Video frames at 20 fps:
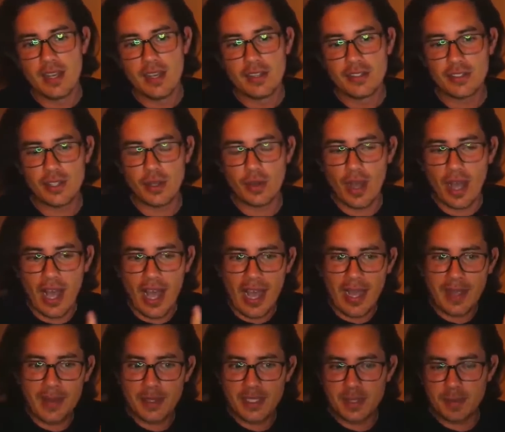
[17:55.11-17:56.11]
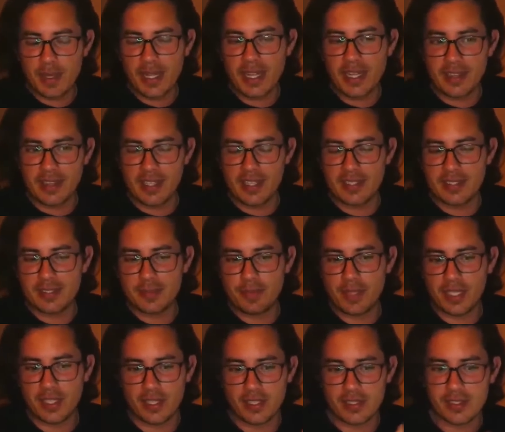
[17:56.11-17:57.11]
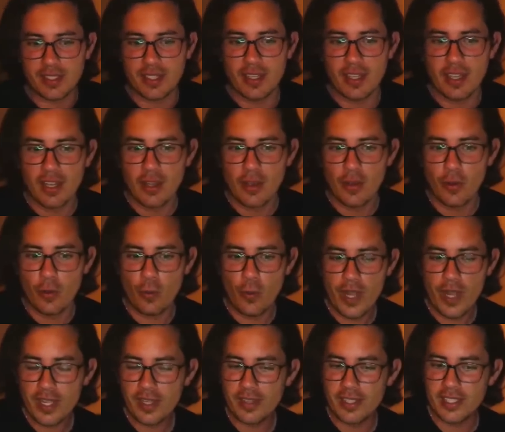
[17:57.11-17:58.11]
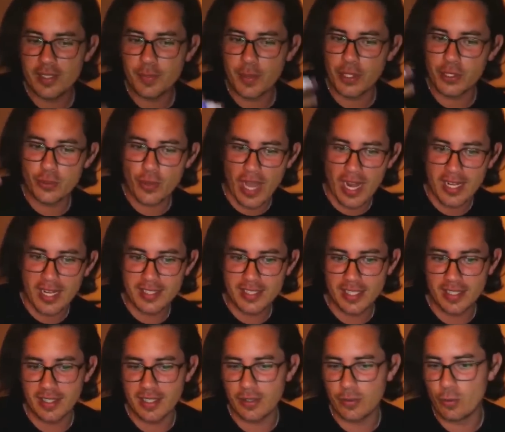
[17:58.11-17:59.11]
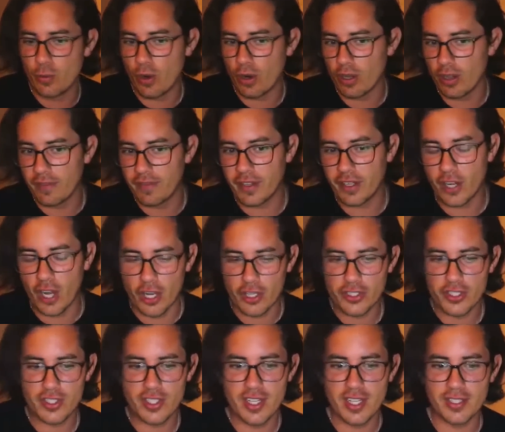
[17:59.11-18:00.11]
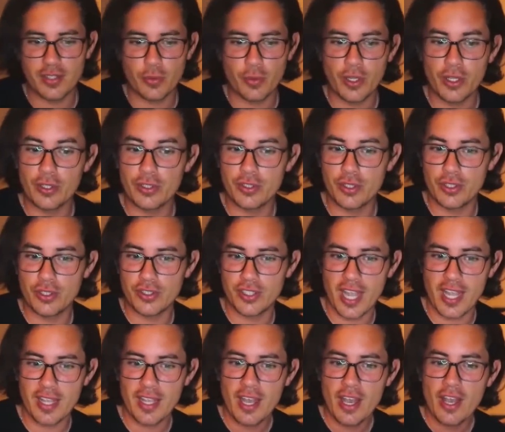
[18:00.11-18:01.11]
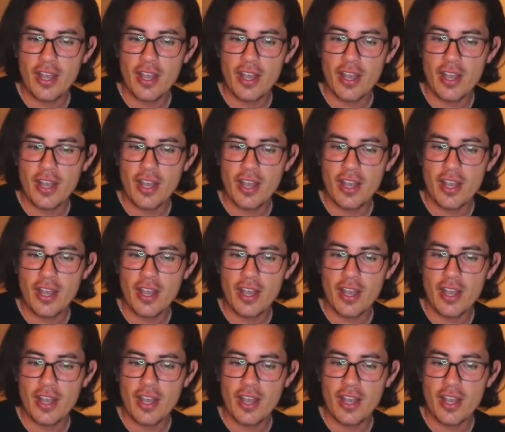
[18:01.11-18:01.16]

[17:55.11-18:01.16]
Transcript: So I'm explaining this because we in the spirituality and the world of the consciousness, we used to say